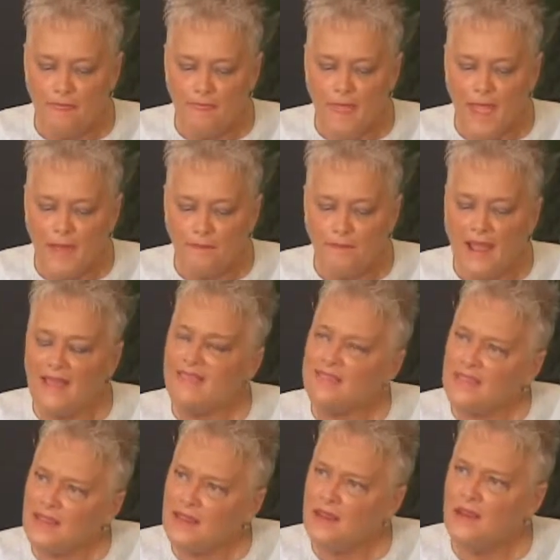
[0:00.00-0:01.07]
that by
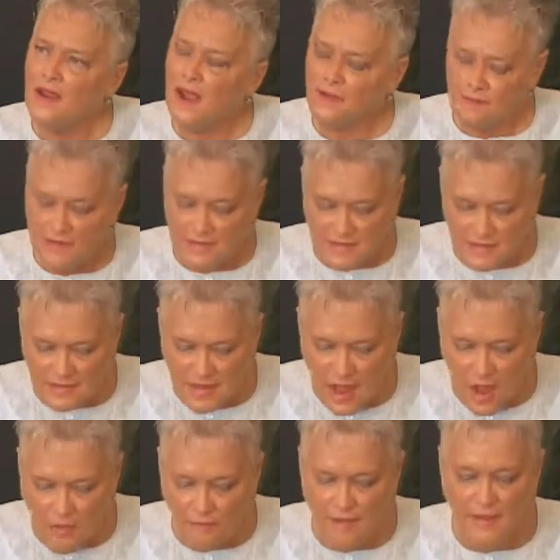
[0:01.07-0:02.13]
thinking of
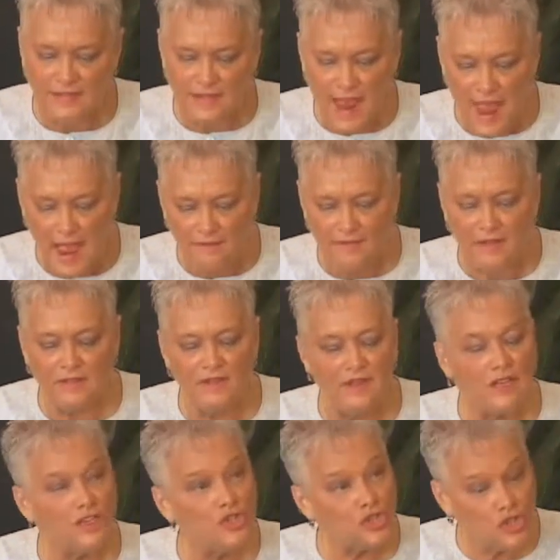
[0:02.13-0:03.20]
itself as having
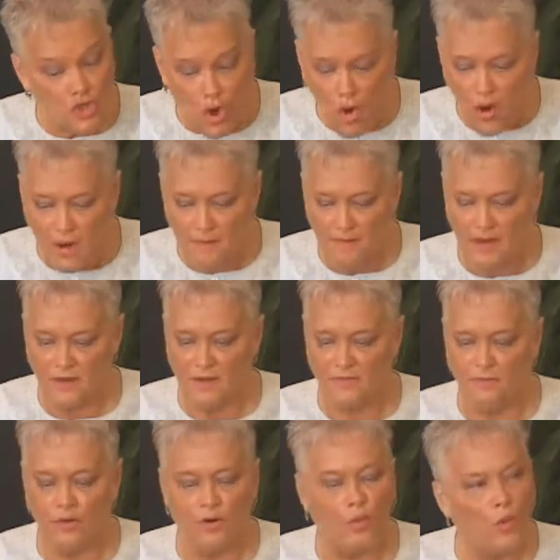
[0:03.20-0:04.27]
the enjoyment
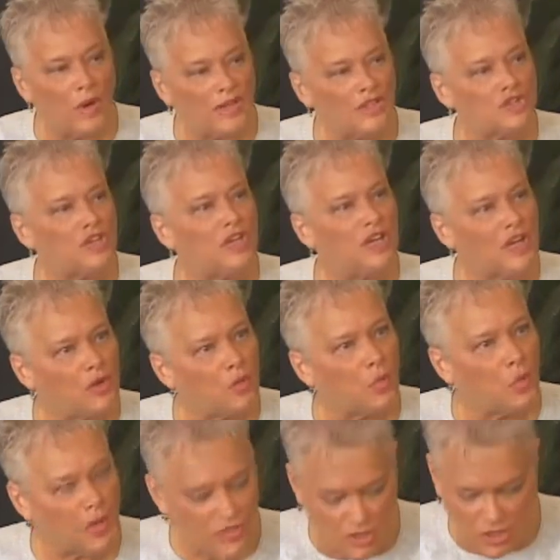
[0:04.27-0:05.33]
for which it
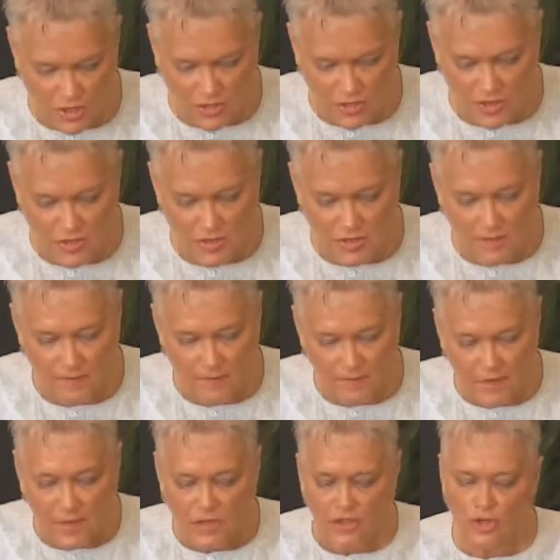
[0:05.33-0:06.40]
wishes.
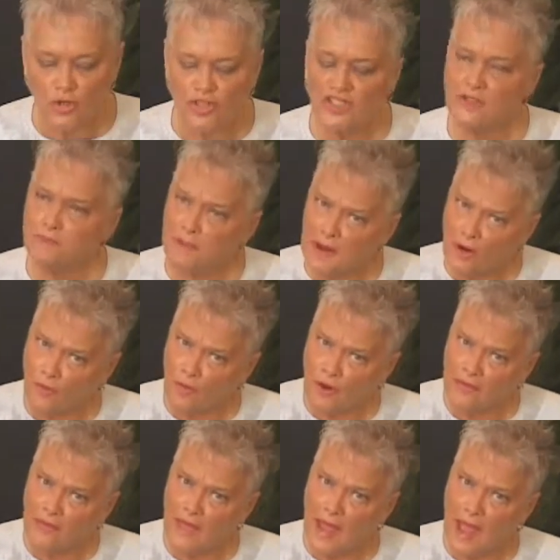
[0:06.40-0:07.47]
So
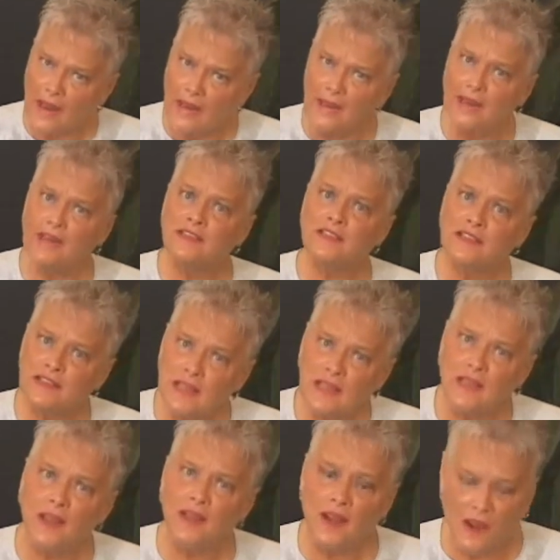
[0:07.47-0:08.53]
spirit then is
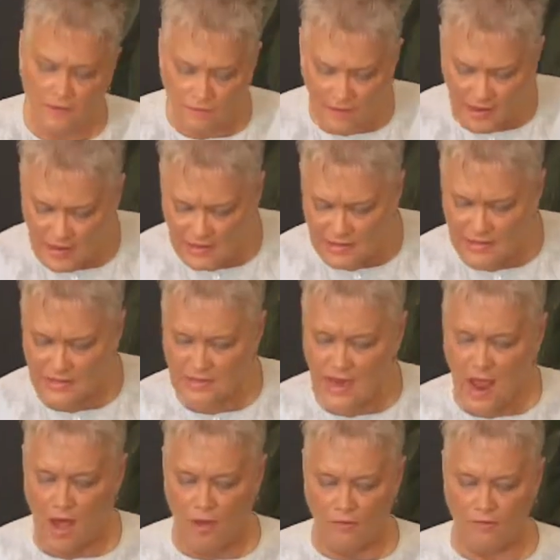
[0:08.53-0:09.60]
thinking of
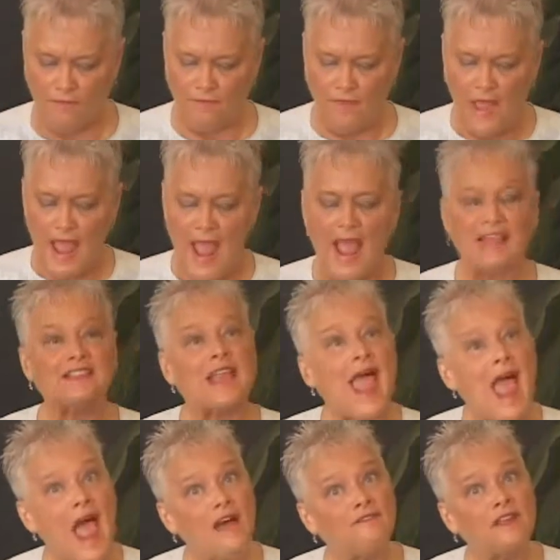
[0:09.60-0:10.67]
itself as
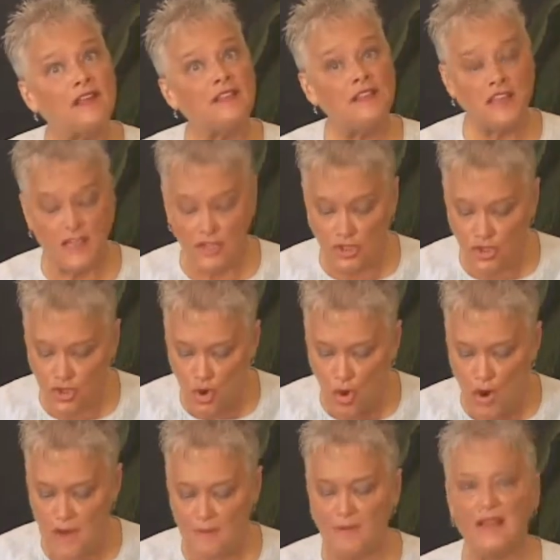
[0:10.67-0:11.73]
having the
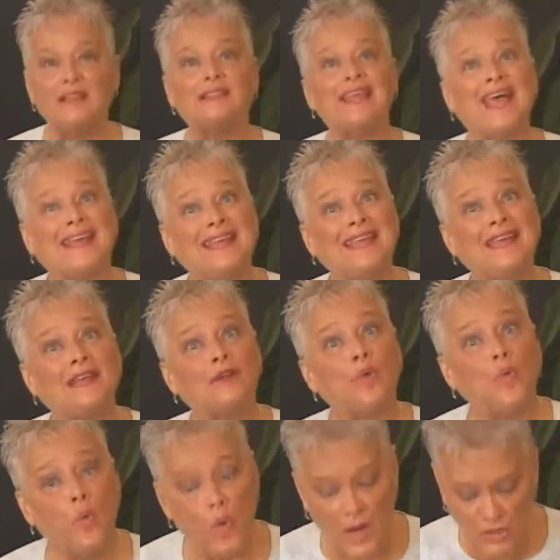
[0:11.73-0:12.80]
enjoyment that it
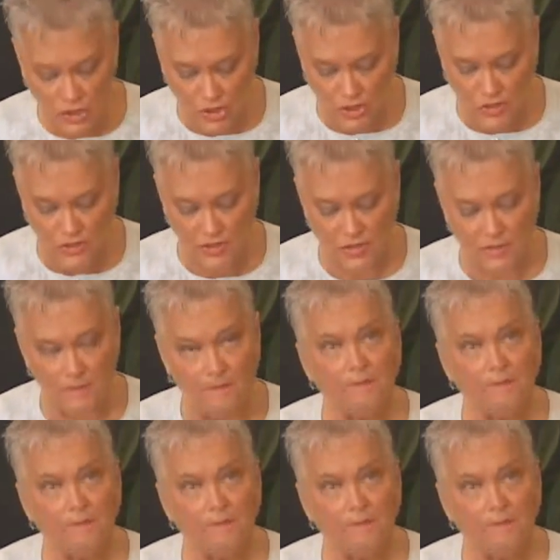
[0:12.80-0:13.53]
wishes.